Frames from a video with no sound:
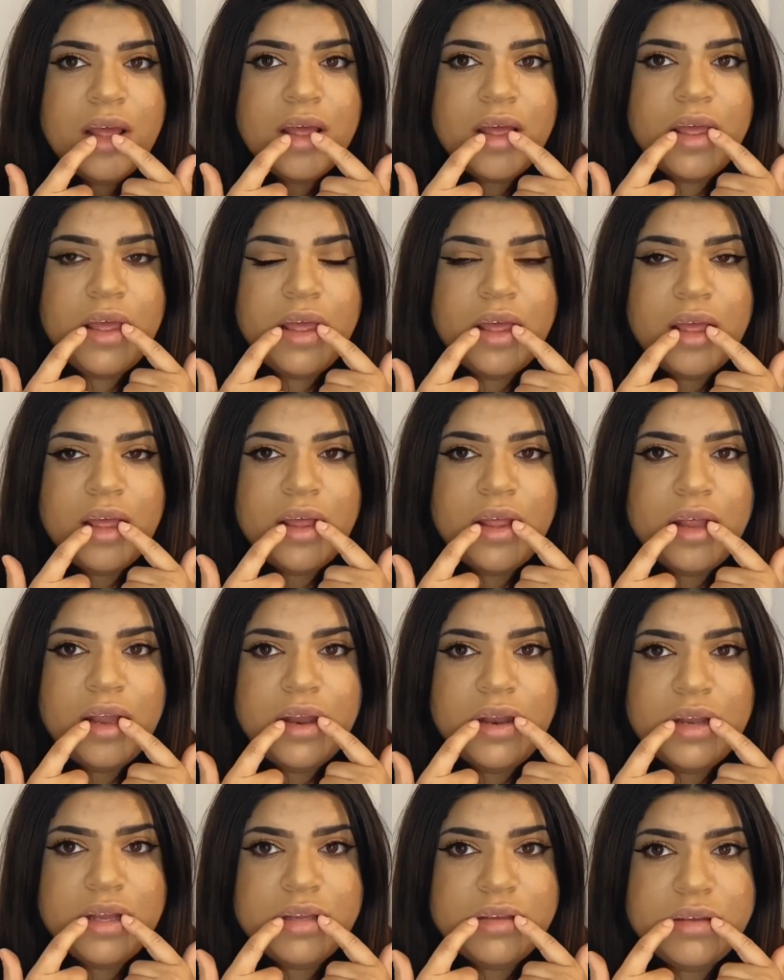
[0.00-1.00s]

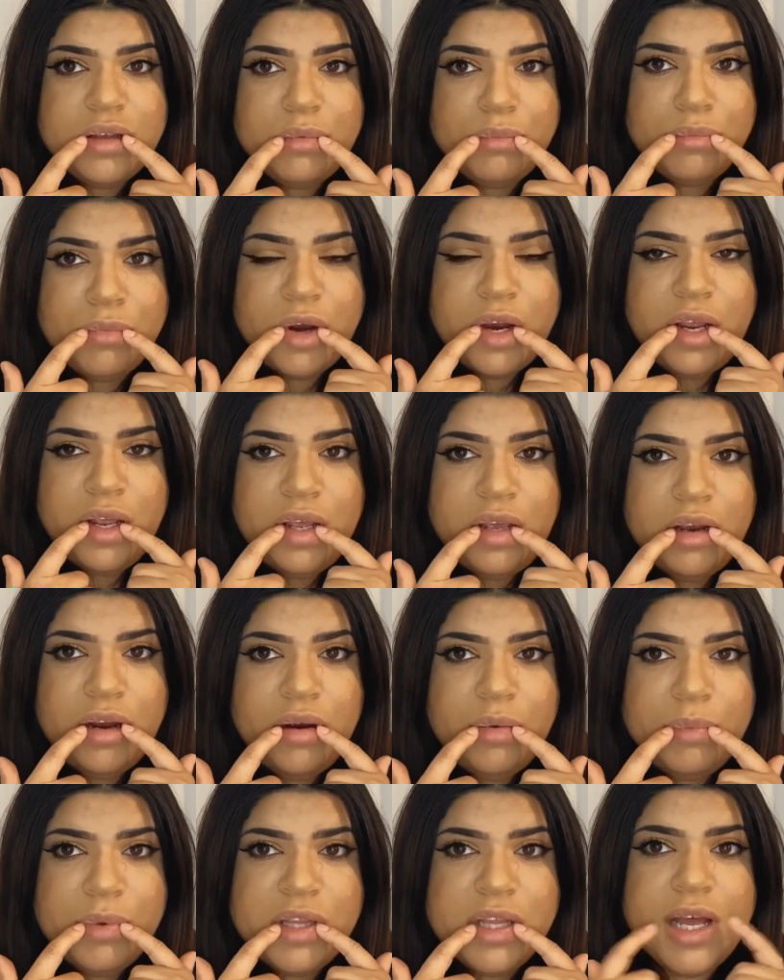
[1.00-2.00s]
and some right here,
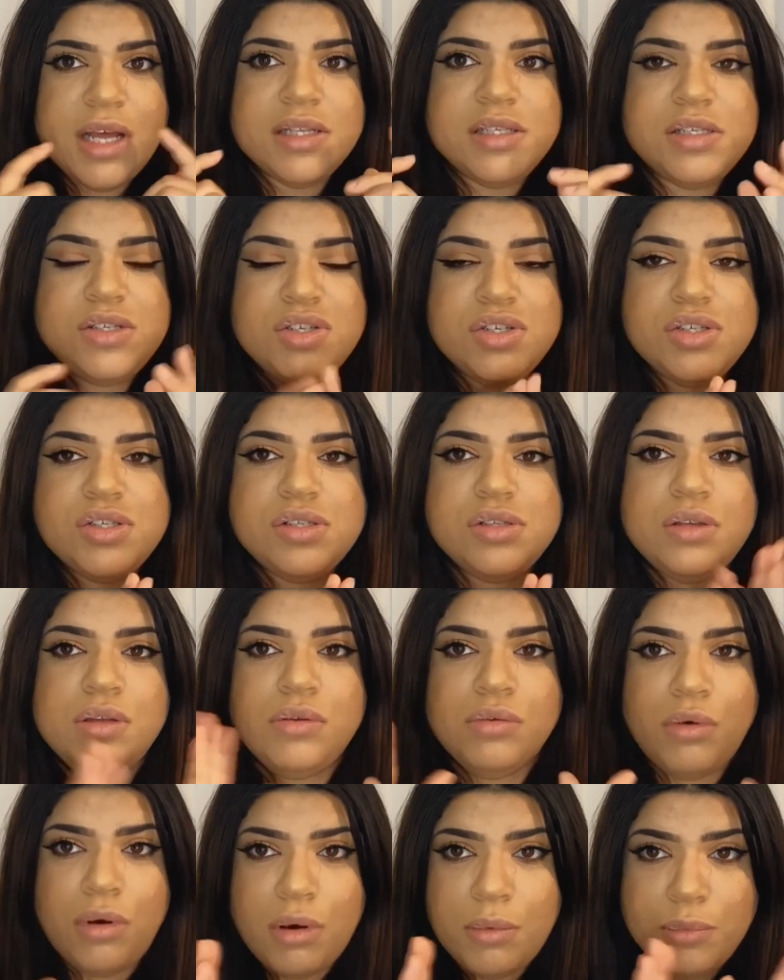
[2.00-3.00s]
but that's just
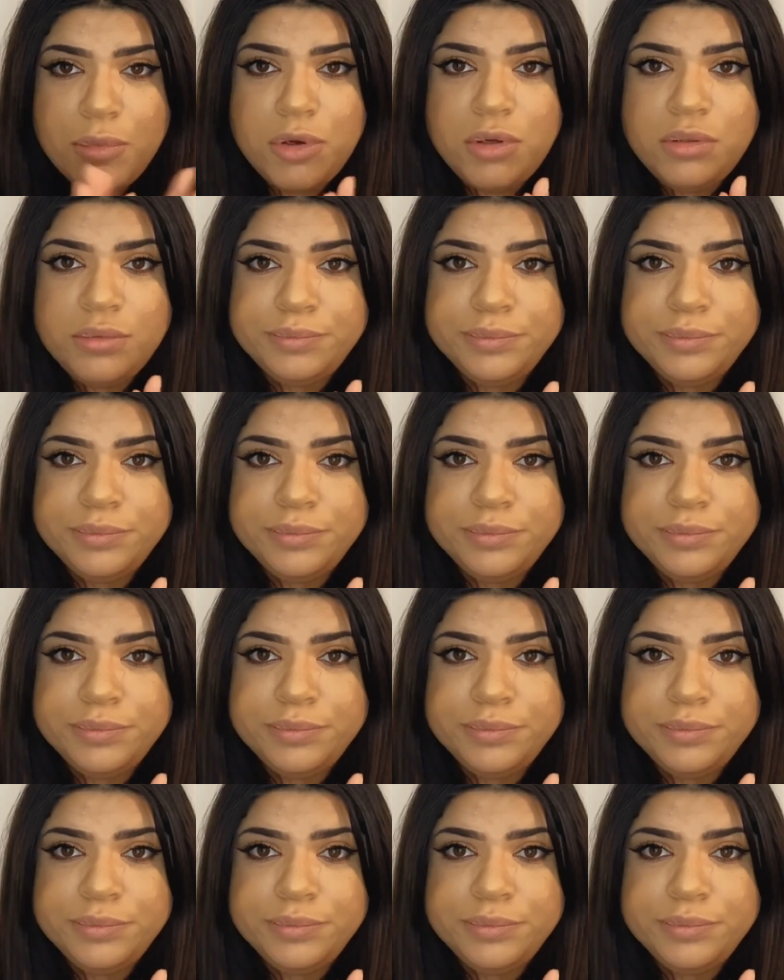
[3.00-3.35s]
normal